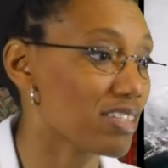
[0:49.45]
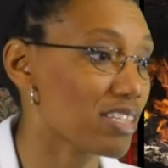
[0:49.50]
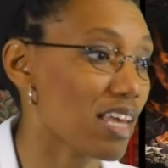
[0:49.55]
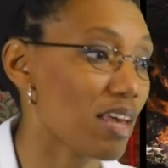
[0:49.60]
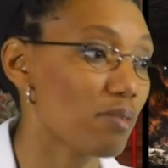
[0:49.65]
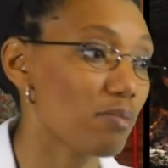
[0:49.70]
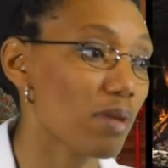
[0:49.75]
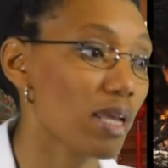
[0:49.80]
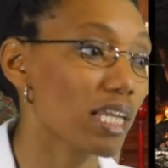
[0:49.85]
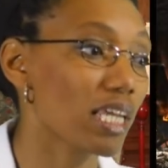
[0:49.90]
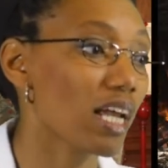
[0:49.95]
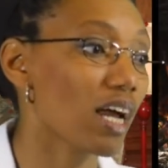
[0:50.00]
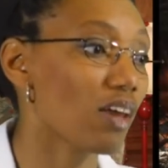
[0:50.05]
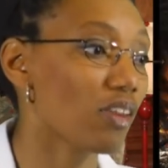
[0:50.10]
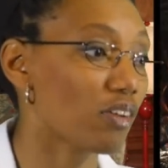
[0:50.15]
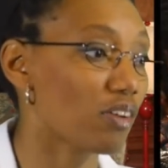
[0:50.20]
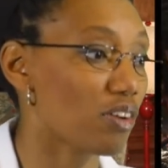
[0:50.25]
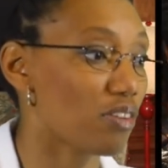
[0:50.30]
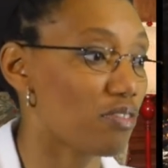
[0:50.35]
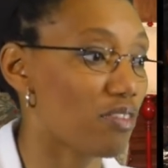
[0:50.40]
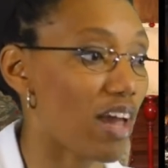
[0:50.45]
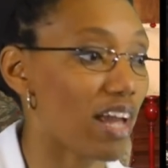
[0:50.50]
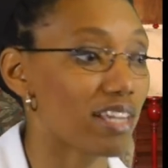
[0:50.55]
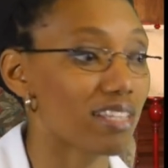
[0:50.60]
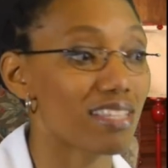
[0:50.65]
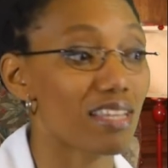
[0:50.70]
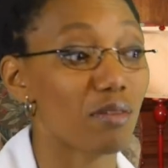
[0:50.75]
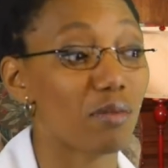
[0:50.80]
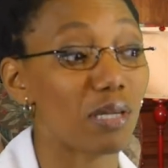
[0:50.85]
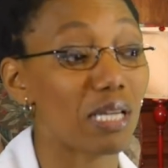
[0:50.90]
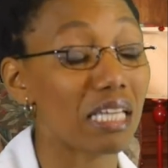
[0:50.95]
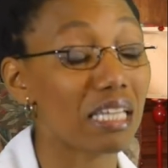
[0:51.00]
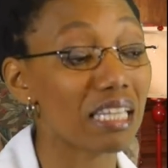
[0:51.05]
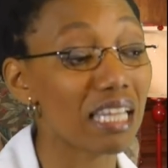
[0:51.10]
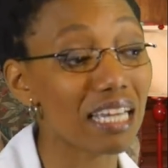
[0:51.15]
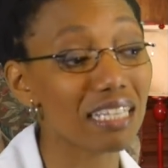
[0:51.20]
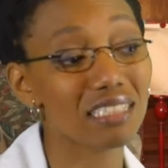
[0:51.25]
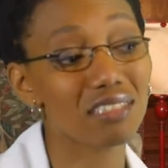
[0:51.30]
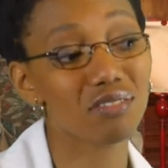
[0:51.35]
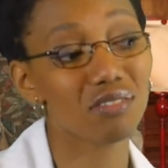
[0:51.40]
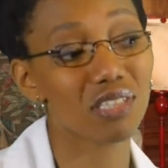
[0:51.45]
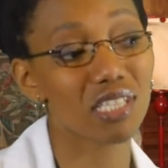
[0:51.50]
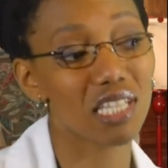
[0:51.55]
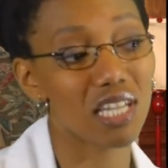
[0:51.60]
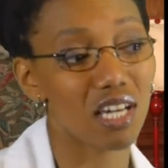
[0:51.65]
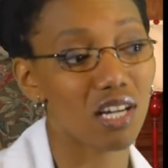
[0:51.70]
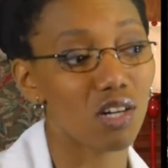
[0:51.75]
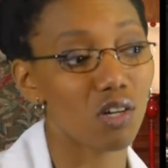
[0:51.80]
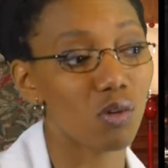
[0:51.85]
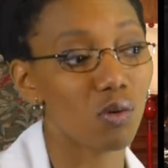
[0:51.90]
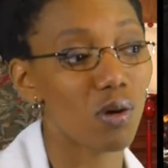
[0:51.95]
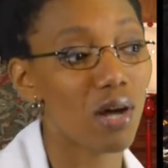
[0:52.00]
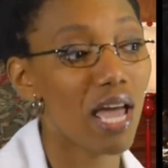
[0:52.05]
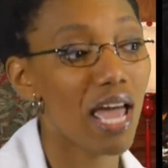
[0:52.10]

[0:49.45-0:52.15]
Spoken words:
and many other effects that we collectively know